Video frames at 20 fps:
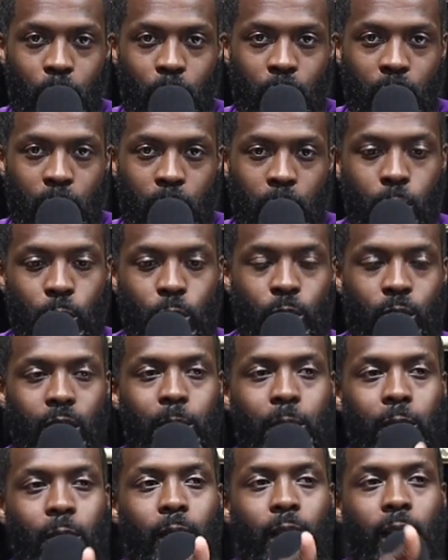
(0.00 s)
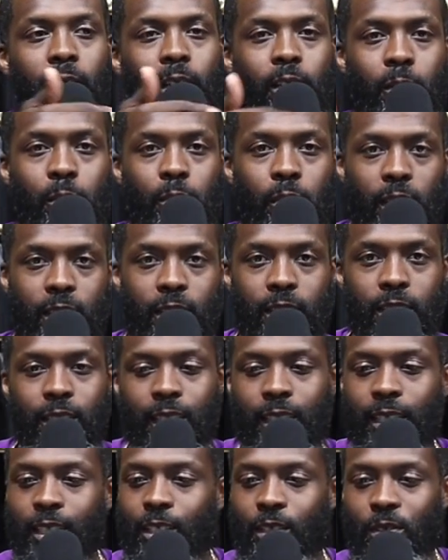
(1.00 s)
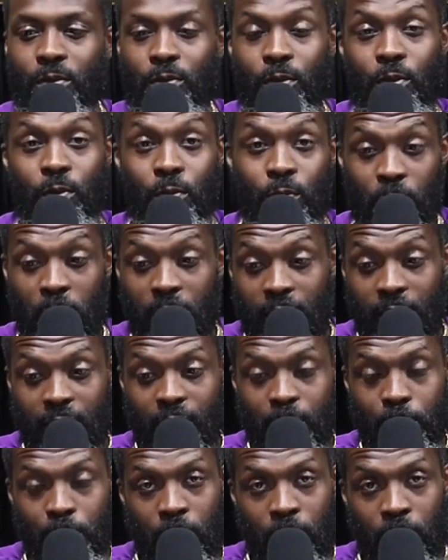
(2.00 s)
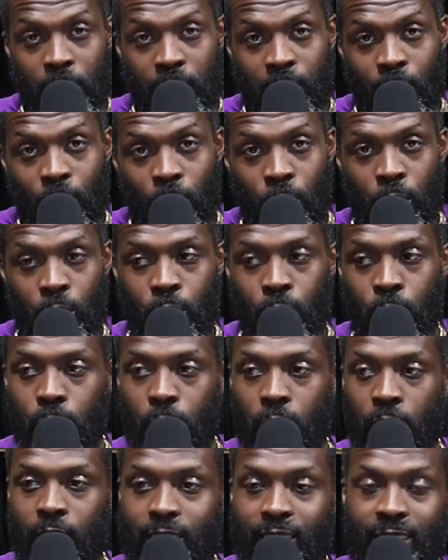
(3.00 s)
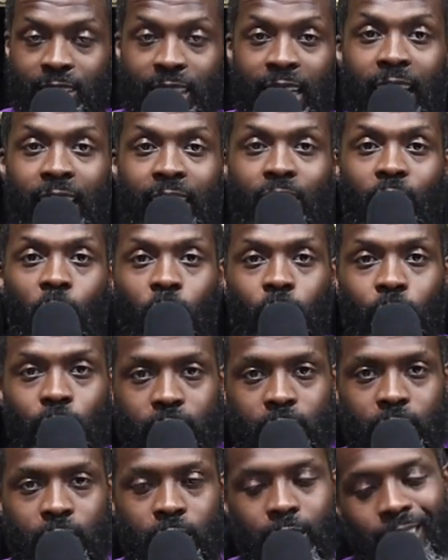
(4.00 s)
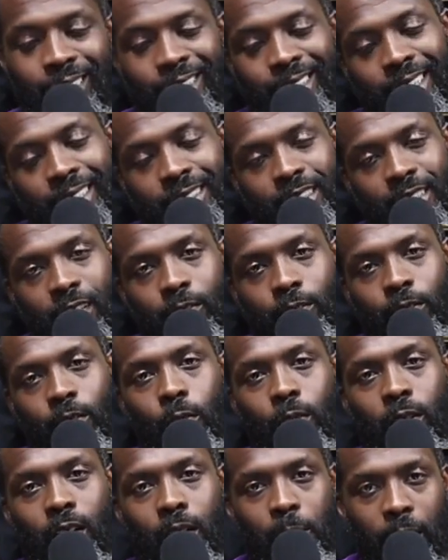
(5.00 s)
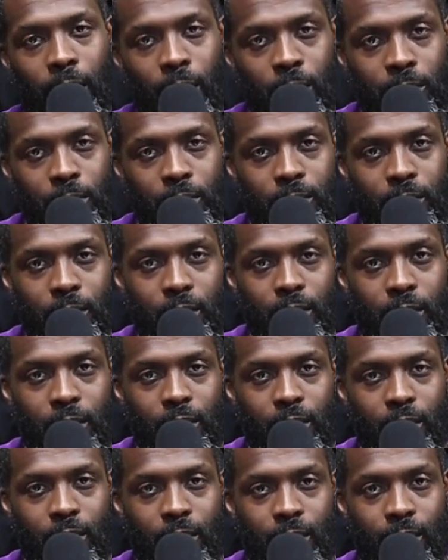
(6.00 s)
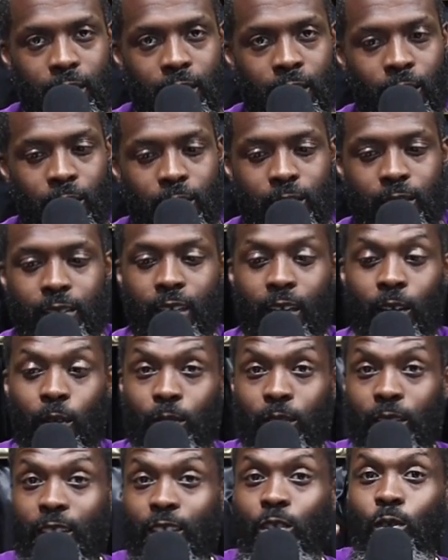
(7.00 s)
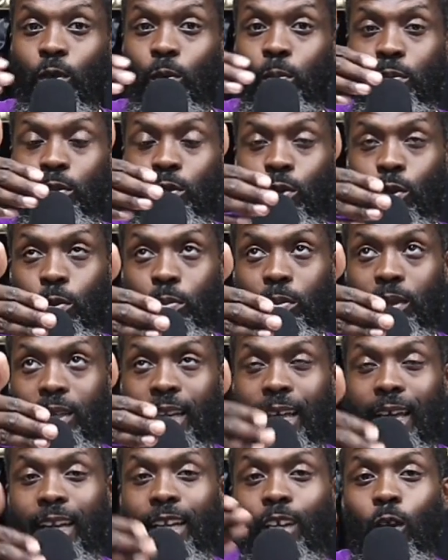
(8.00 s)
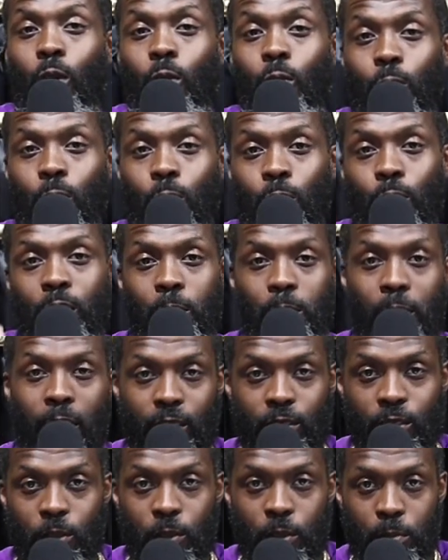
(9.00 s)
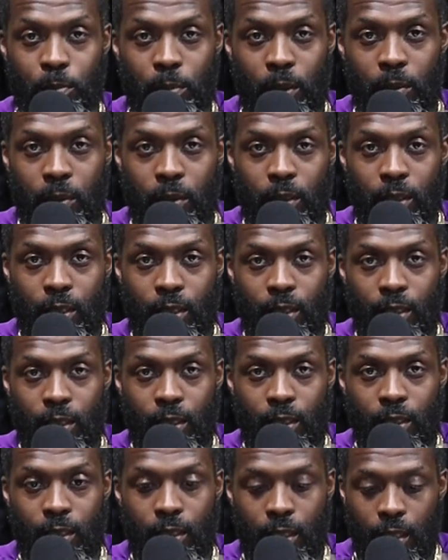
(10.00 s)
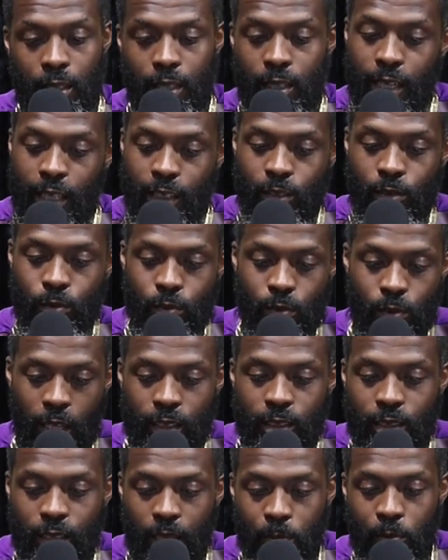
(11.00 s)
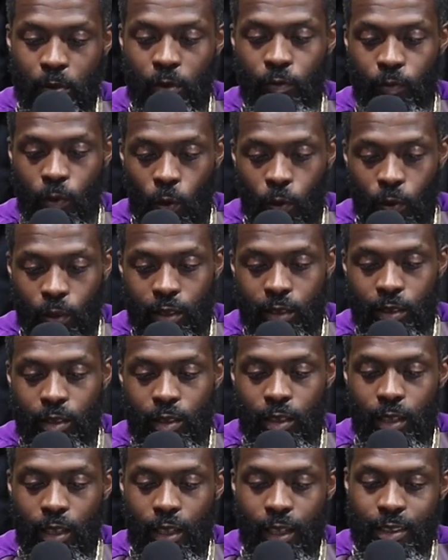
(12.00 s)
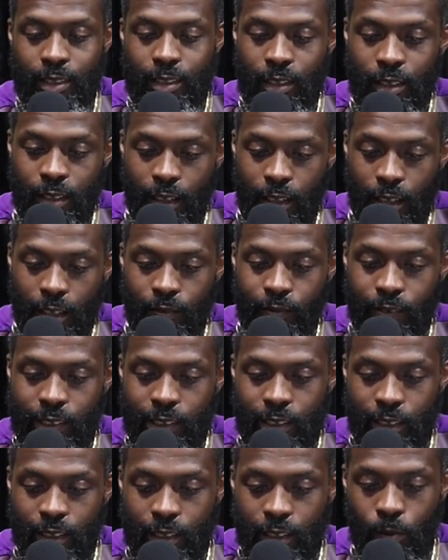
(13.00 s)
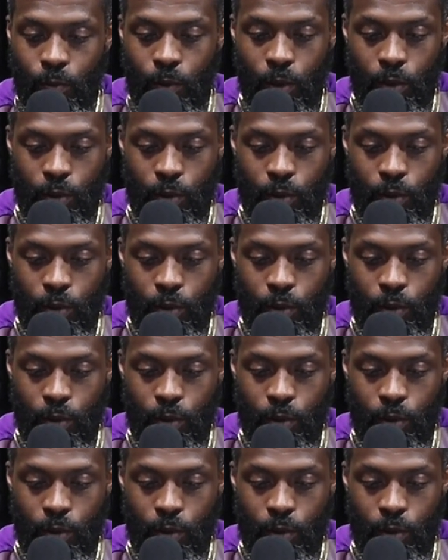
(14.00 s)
But when you come around your brothers, you mean spirited or you standoffish. That stuff gonna come out. You gonna be let known about your spirit. That's that provoking unto love and to good works.